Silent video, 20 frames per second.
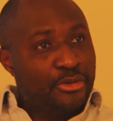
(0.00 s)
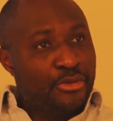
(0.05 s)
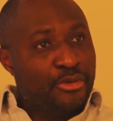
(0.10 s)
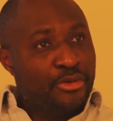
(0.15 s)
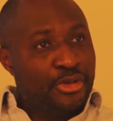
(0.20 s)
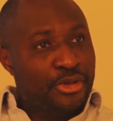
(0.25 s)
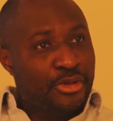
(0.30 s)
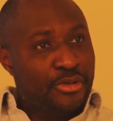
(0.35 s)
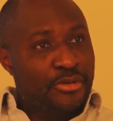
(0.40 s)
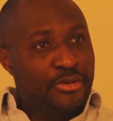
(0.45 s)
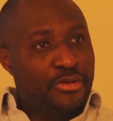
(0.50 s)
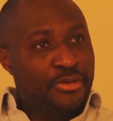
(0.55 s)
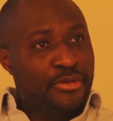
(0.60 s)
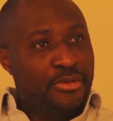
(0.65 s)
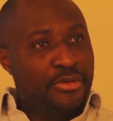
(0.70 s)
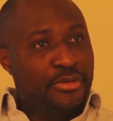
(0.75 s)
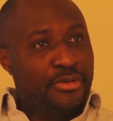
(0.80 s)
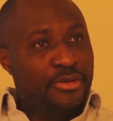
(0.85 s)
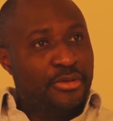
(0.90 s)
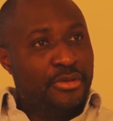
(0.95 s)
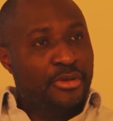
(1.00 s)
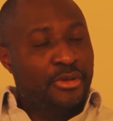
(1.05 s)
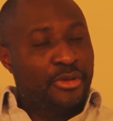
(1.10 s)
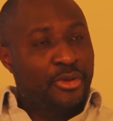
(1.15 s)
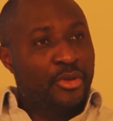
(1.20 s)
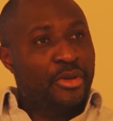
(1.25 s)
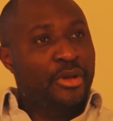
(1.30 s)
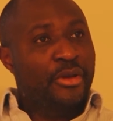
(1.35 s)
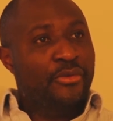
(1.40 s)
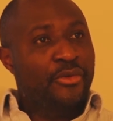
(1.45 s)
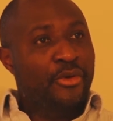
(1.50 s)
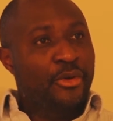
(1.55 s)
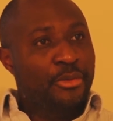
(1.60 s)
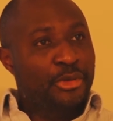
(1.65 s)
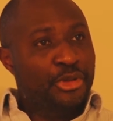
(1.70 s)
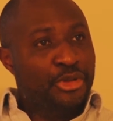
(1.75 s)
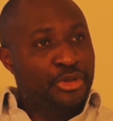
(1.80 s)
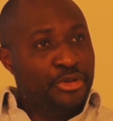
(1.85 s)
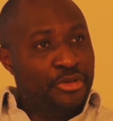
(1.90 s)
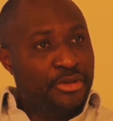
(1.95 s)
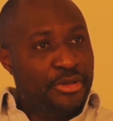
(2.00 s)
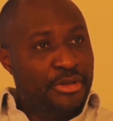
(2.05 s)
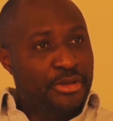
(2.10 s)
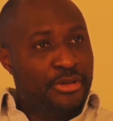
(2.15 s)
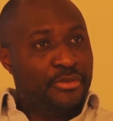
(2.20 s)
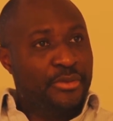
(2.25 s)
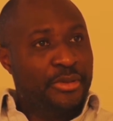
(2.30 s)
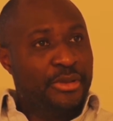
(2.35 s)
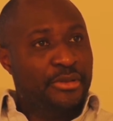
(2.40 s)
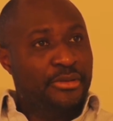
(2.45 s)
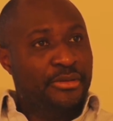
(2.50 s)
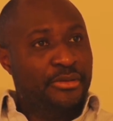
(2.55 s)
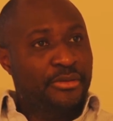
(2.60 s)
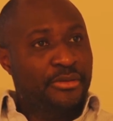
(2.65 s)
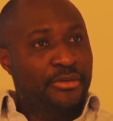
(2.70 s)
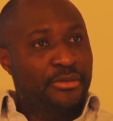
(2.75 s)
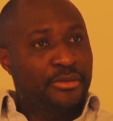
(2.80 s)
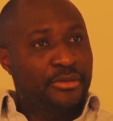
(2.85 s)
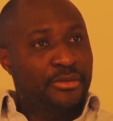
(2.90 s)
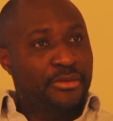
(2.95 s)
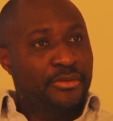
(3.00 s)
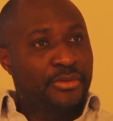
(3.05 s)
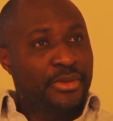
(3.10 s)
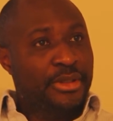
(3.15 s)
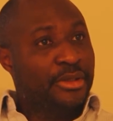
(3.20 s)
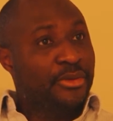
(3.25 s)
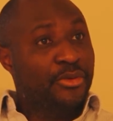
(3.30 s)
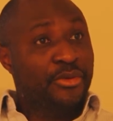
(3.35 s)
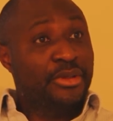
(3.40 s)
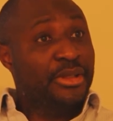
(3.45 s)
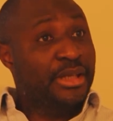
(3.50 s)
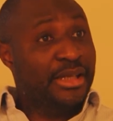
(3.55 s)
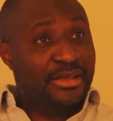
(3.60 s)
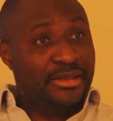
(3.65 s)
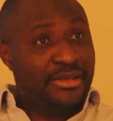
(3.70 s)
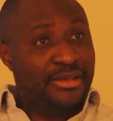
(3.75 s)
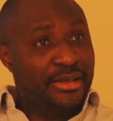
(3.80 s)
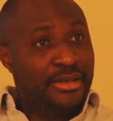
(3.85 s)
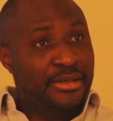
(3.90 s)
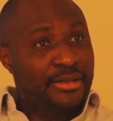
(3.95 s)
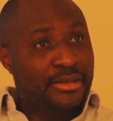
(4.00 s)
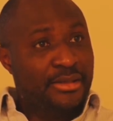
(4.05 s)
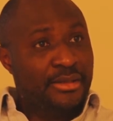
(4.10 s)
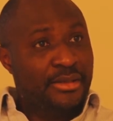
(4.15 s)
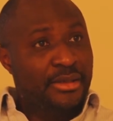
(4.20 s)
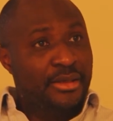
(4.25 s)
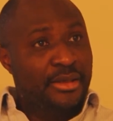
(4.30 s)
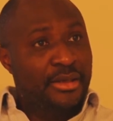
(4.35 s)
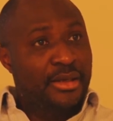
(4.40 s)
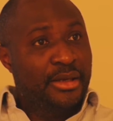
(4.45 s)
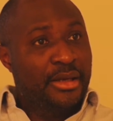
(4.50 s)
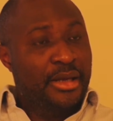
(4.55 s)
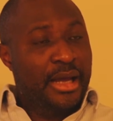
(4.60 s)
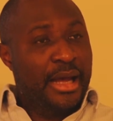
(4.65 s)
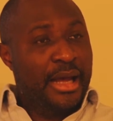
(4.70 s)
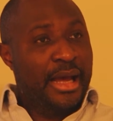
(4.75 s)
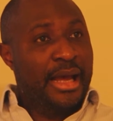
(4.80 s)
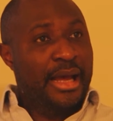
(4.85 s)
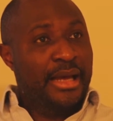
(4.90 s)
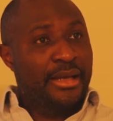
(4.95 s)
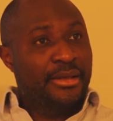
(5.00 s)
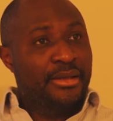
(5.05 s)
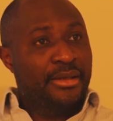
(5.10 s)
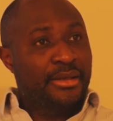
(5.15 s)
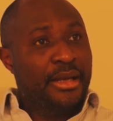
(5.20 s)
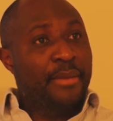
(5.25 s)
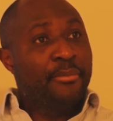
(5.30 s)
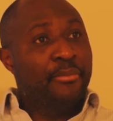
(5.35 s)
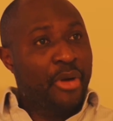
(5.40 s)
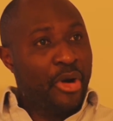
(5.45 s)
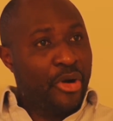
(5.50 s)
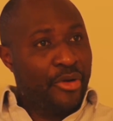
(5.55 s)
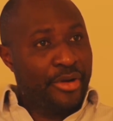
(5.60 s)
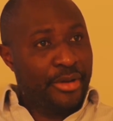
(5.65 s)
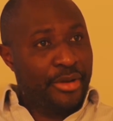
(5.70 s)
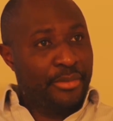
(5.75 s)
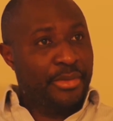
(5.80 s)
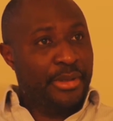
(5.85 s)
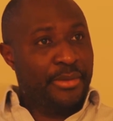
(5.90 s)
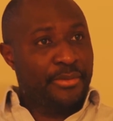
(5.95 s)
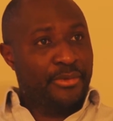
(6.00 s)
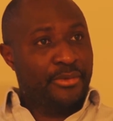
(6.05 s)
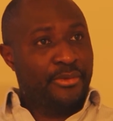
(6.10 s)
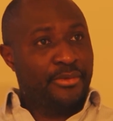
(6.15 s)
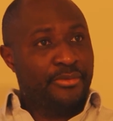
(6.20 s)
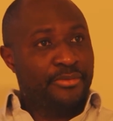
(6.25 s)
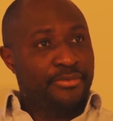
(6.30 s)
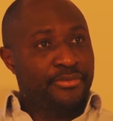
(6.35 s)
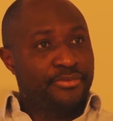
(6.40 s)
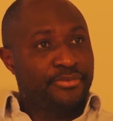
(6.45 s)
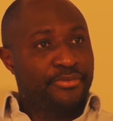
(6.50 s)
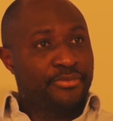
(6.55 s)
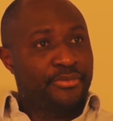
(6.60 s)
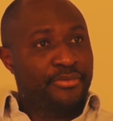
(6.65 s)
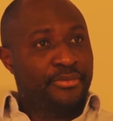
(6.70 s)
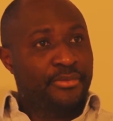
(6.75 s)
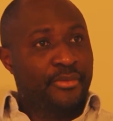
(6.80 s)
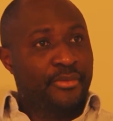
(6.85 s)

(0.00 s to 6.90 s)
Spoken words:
finding solutions, looking for opportunities when they don't exist, and empowering people.